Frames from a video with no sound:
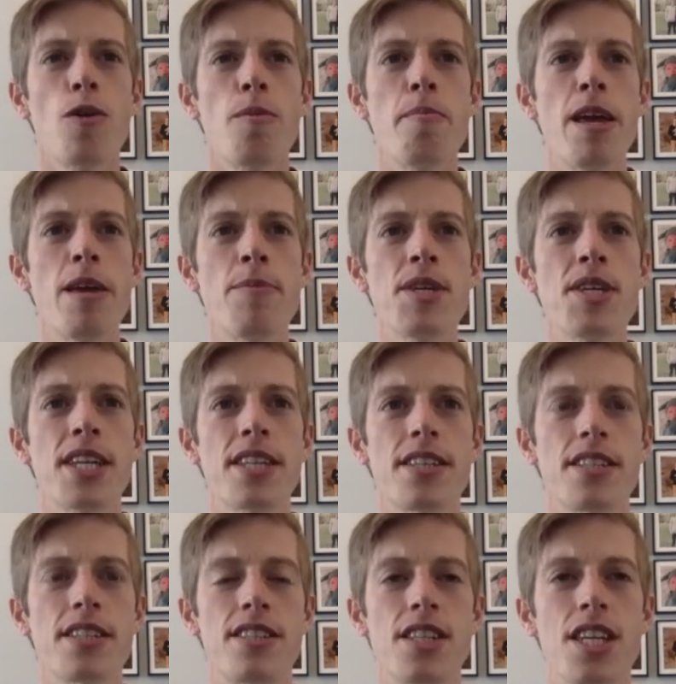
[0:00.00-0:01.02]
maybe get
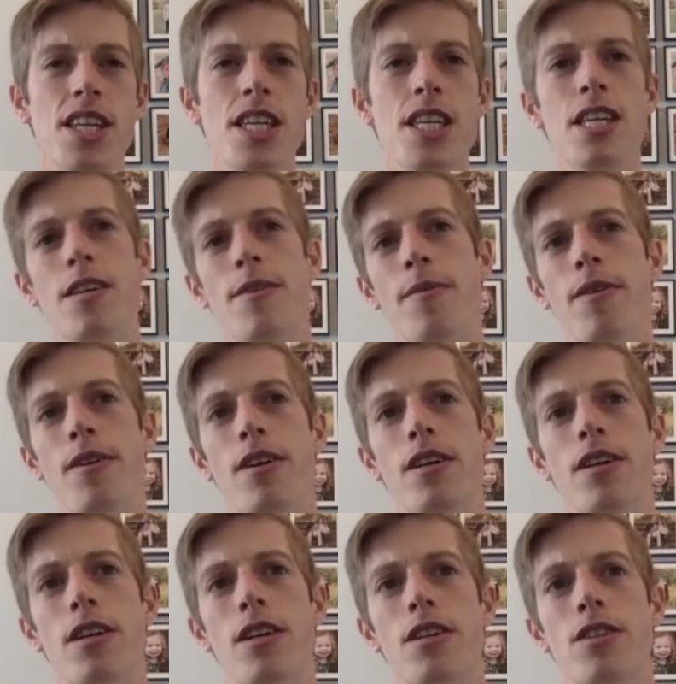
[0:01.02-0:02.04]
to see
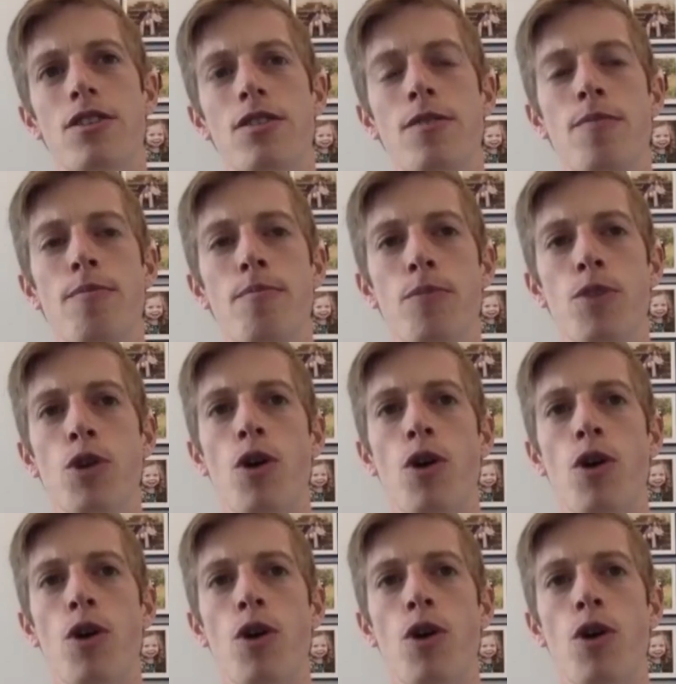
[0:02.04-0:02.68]
some,